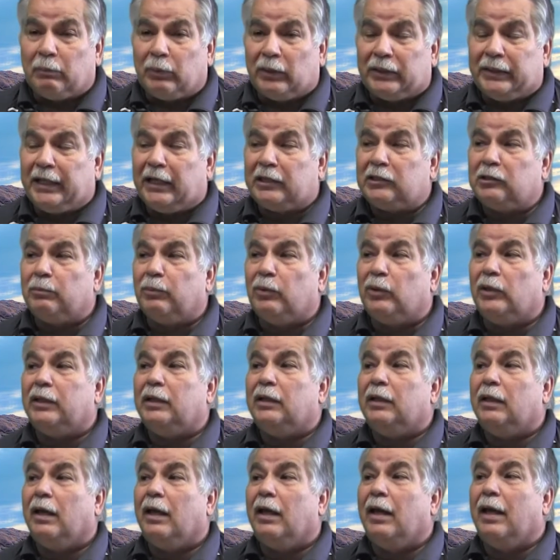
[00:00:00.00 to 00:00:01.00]

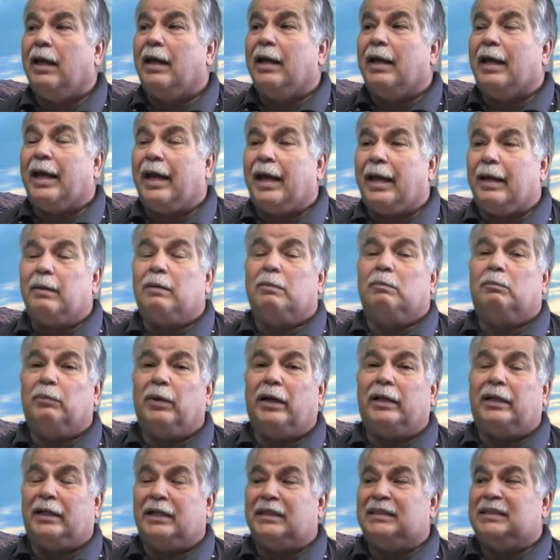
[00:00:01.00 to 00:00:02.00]
predictably,
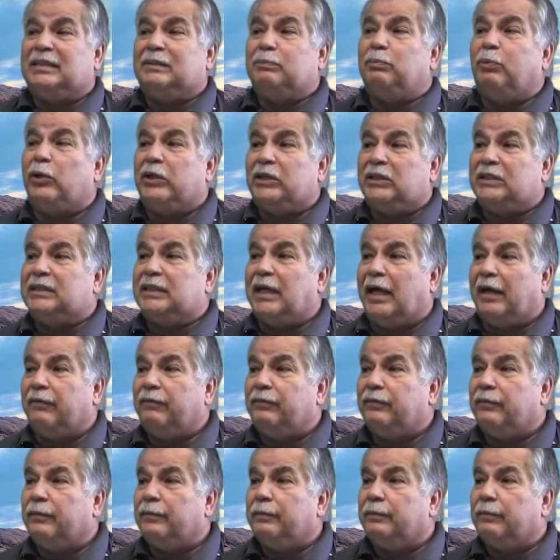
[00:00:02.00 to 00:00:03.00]
but it's pretty
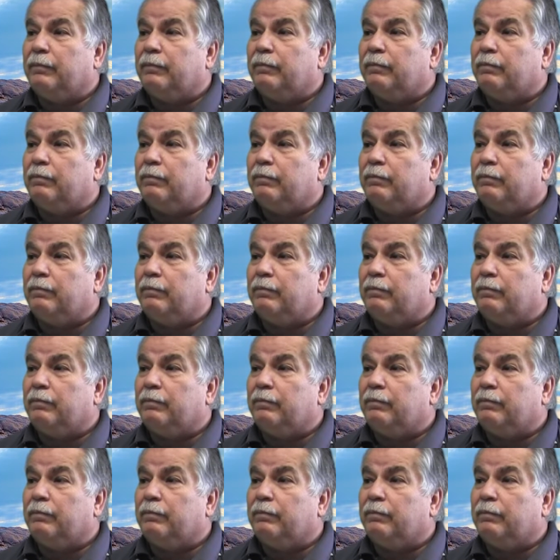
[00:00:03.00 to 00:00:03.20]
safe.